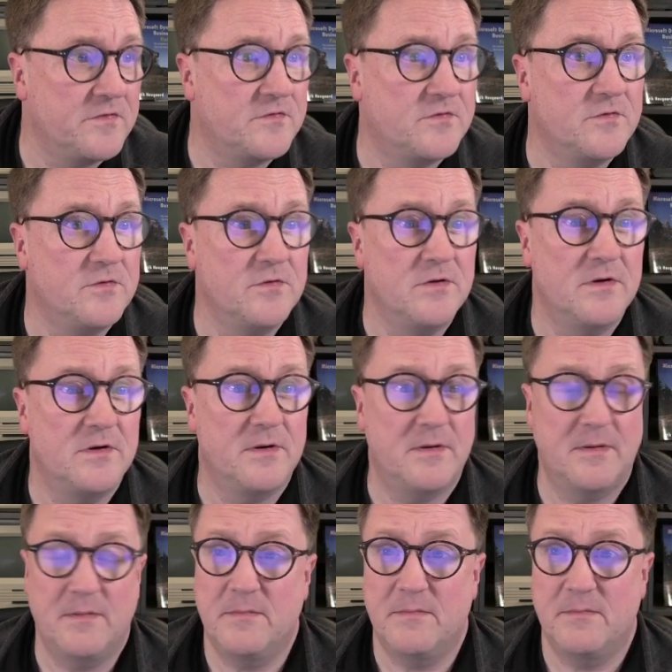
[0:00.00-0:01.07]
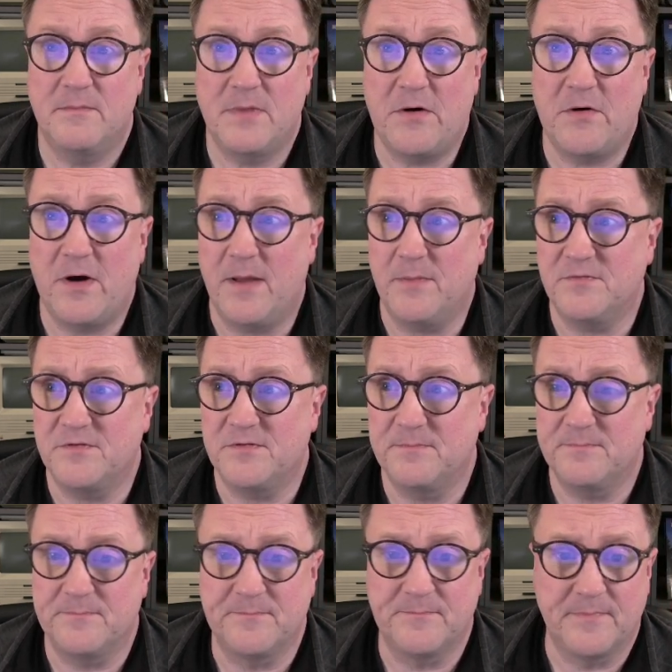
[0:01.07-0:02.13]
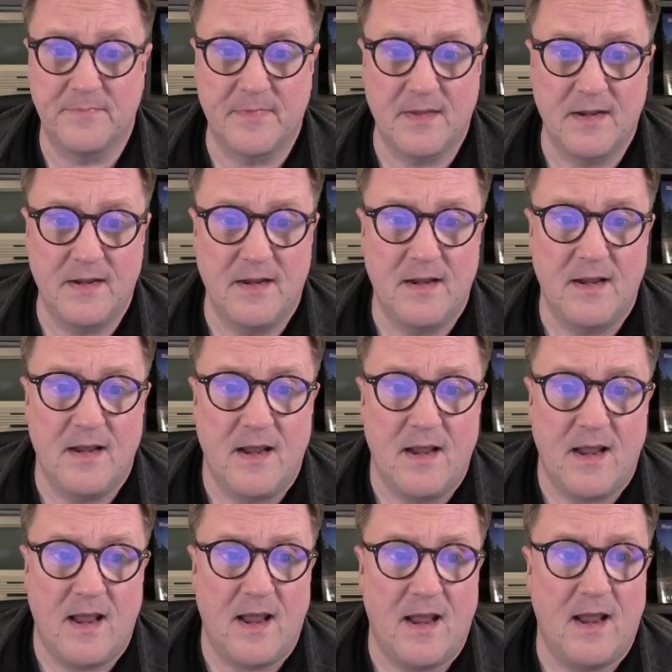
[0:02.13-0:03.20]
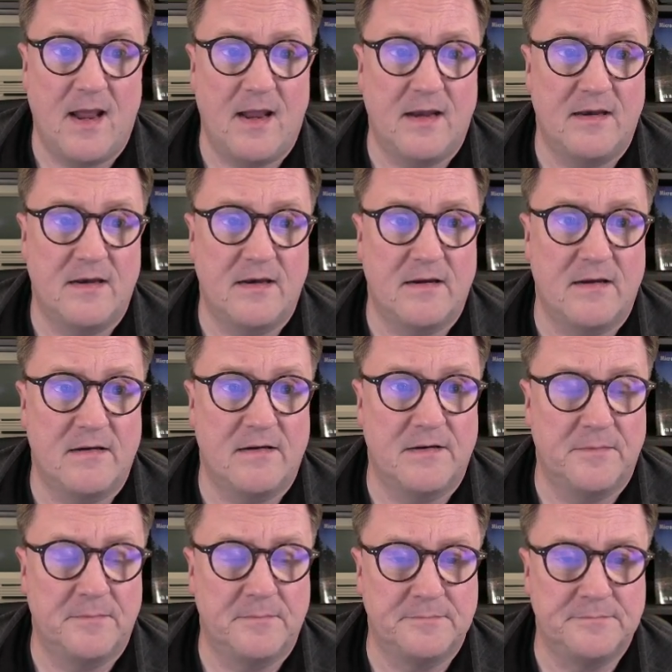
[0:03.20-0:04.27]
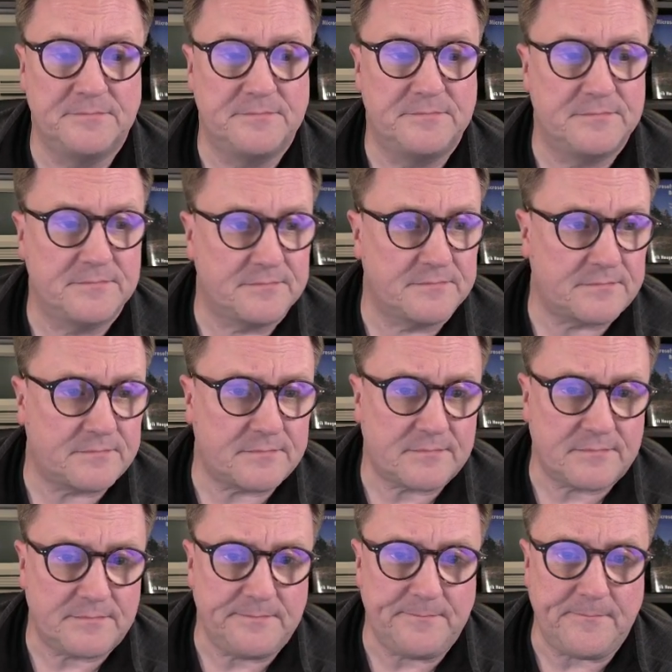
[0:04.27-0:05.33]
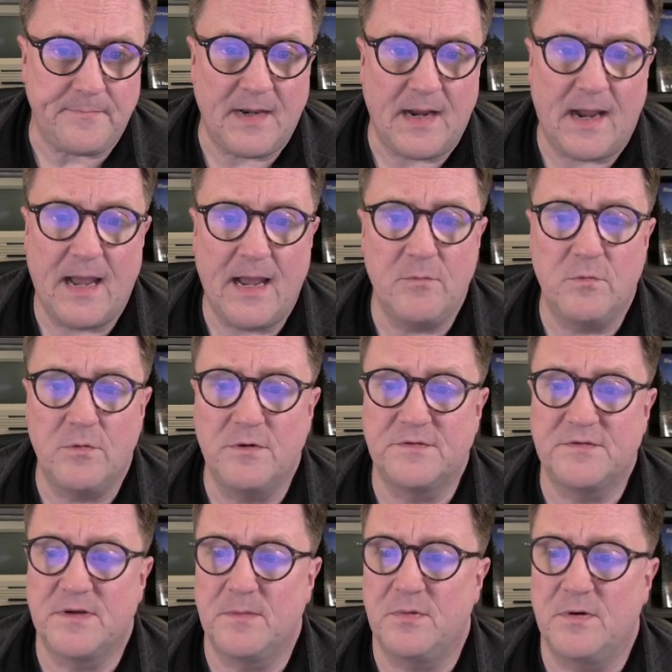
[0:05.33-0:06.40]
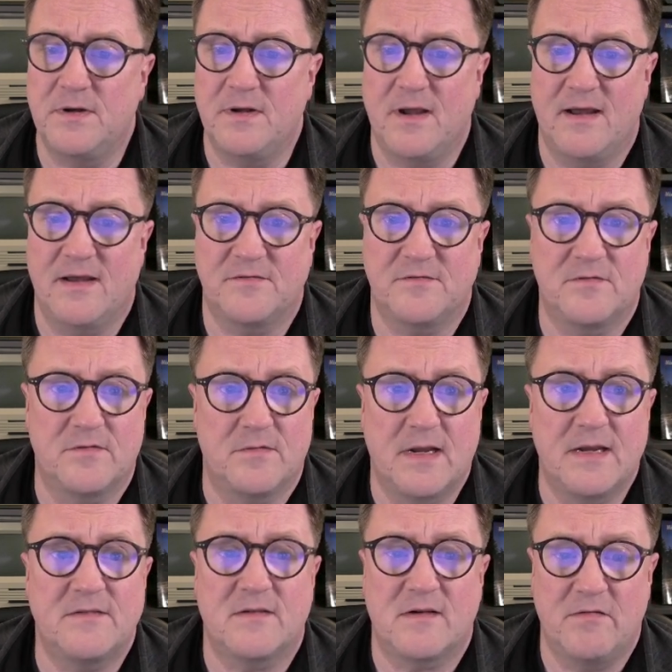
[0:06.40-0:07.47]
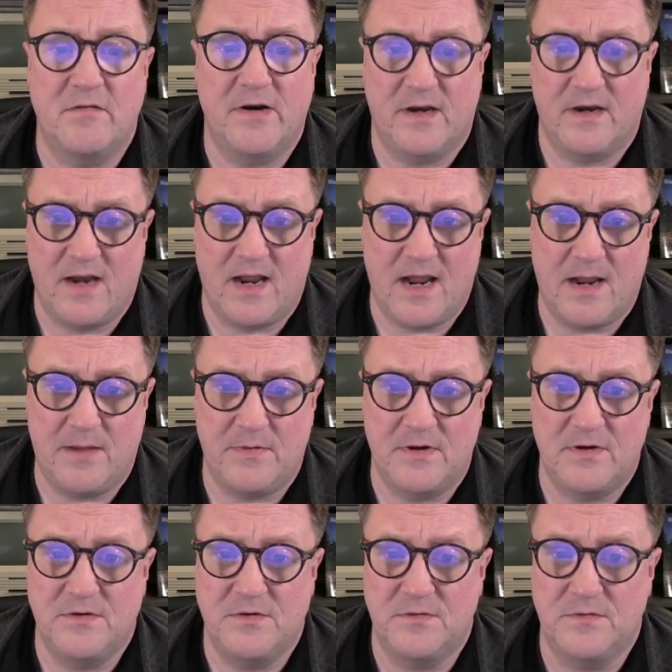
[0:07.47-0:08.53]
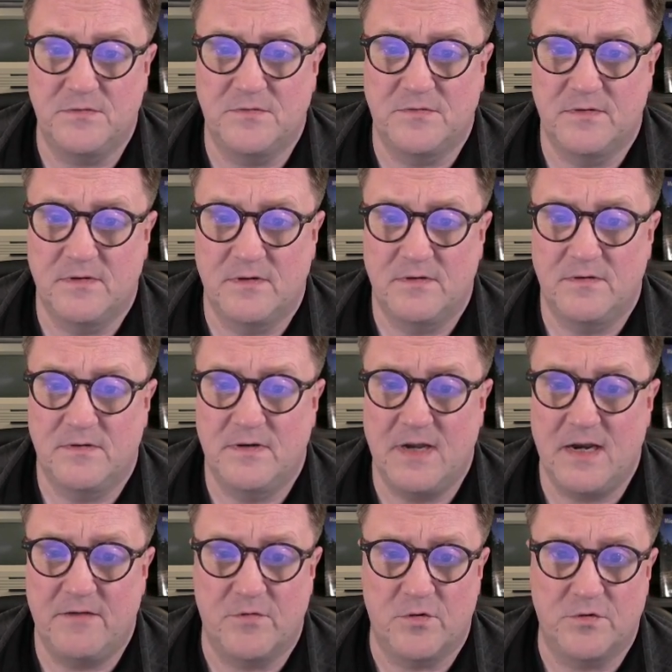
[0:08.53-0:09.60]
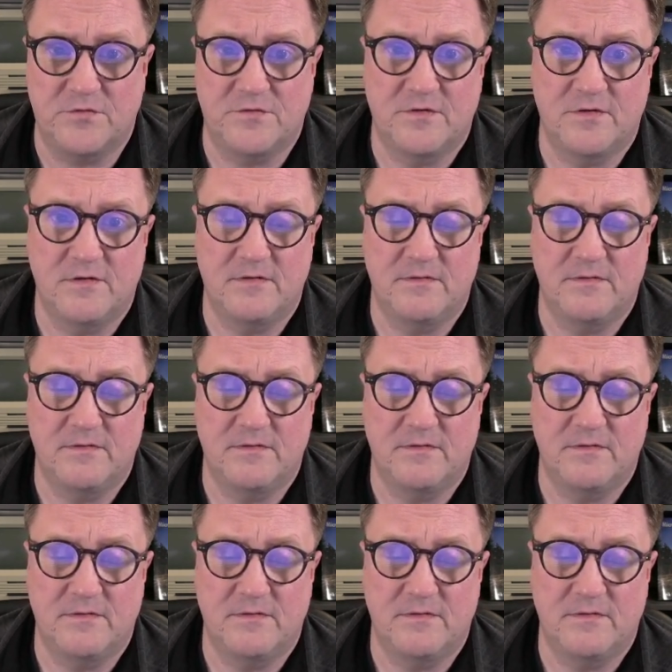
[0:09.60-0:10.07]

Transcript: to Power Apps. And I will simply ask, let's create an app and use Dataverse.